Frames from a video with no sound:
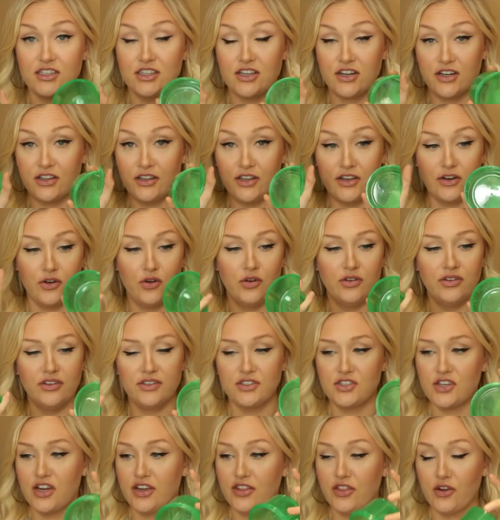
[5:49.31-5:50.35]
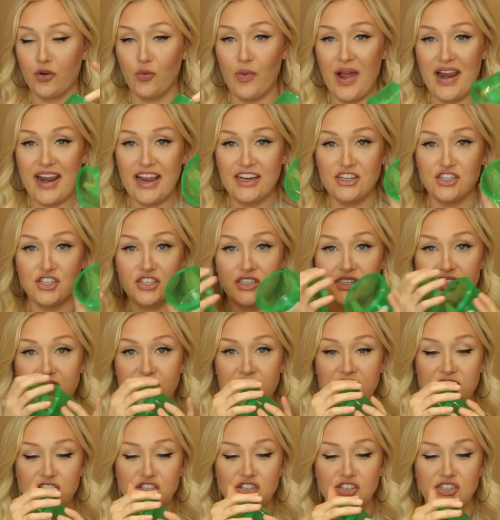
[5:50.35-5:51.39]
They're a little, sorry, they're wet. I just,
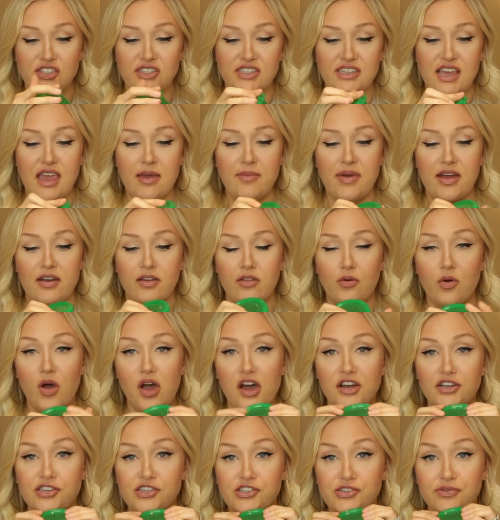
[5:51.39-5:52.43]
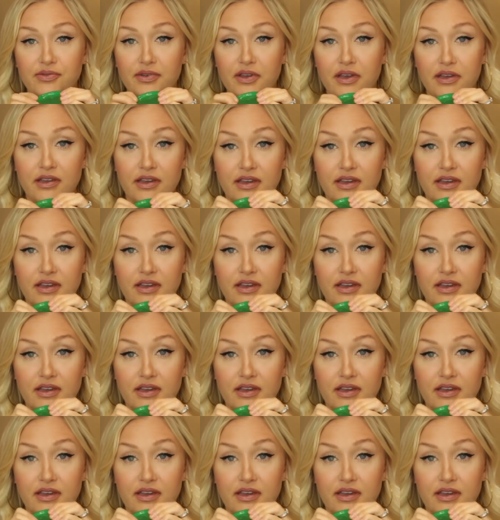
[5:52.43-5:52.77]
they just came out of the wash.